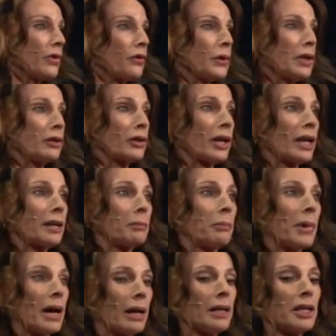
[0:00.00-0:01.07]
If we look at
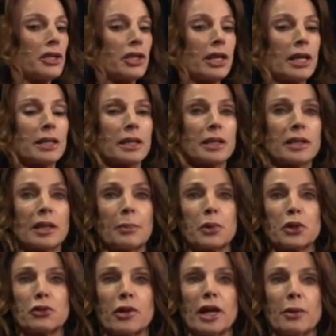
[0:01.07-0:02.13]
biology as a
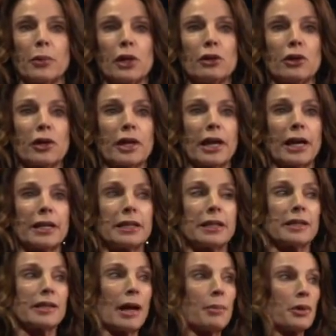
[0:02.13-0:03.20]
substrate, we look at
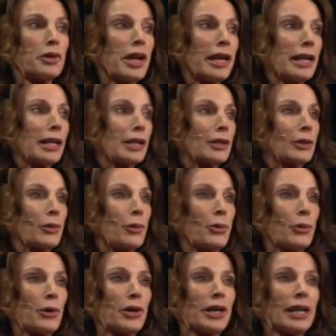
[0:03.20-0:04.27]
cybernetics
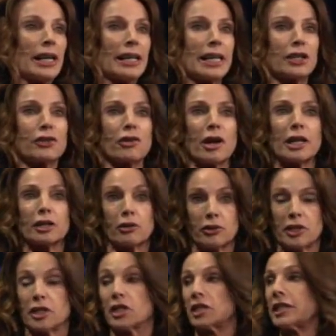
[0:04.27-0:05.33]
or electronic or
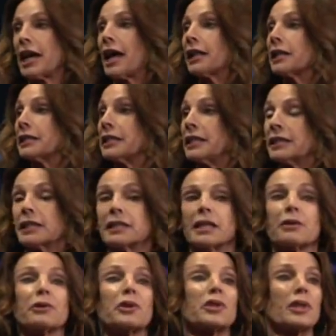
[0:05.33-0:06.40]
digitality as
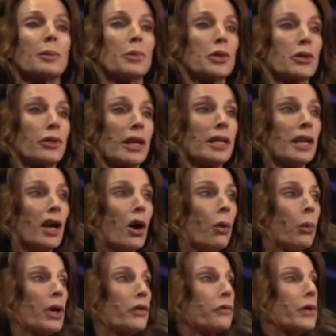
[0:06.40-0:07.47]
another substrate.
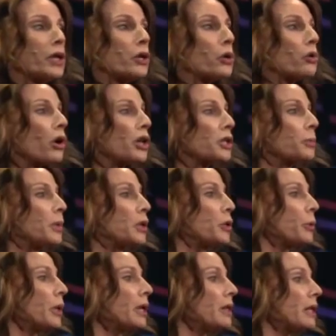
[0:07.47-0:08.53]
What if we could cross
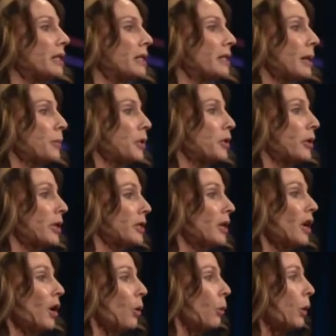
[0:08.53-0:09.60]
between these substrates?
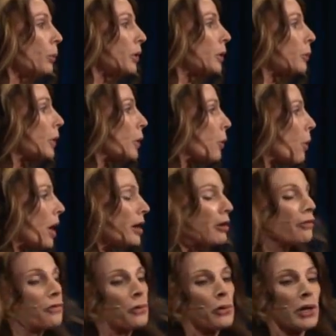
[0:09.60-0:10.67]
What would it
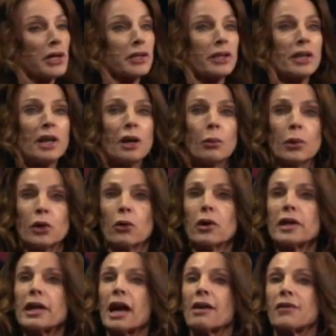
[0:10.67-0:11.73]
require for us? We
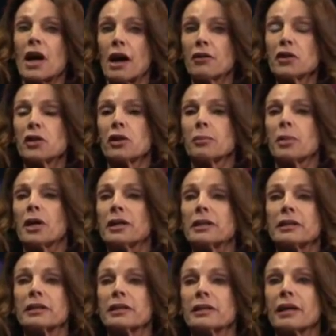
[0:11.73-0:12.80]
already have avatar
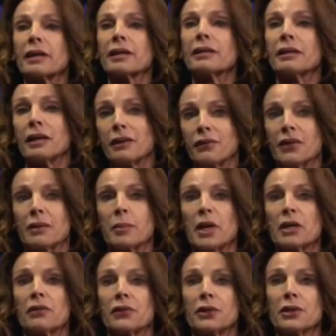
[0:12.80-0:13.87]
bodies in Second Life in the
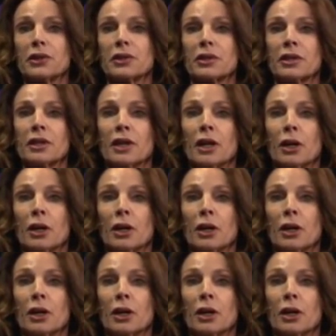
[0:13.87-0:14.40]
metaverse.